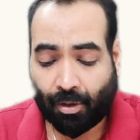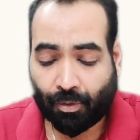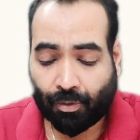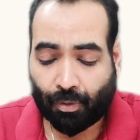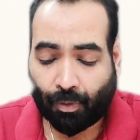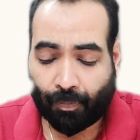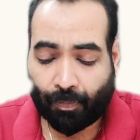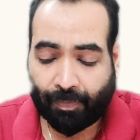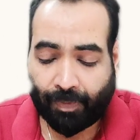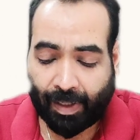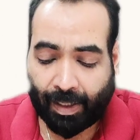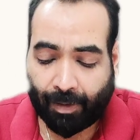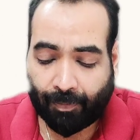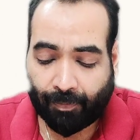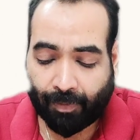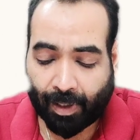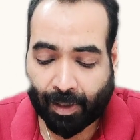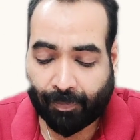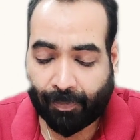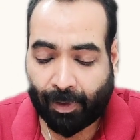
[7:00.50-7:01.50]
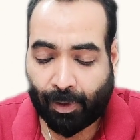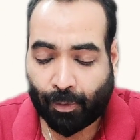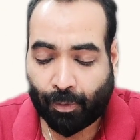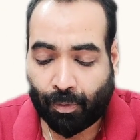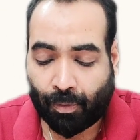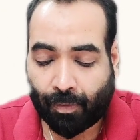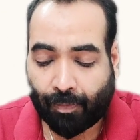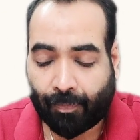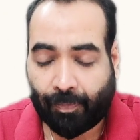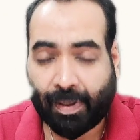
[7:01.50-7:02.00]
So we
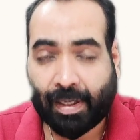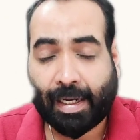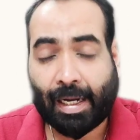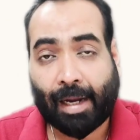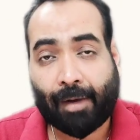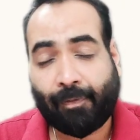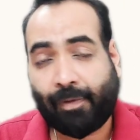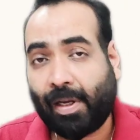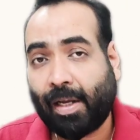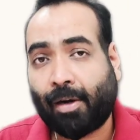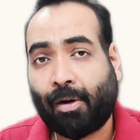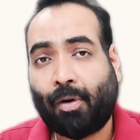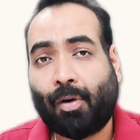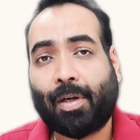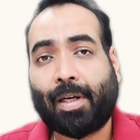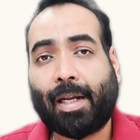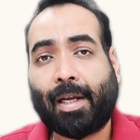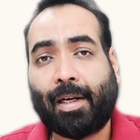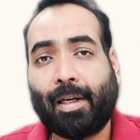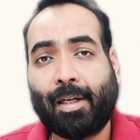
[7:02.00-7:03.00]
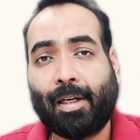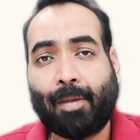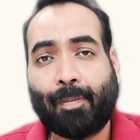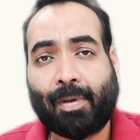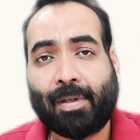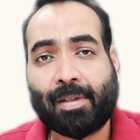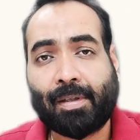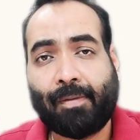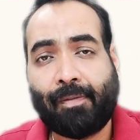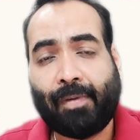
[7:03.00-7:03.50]
are not technical
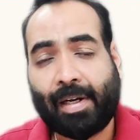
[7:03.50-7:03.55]
person.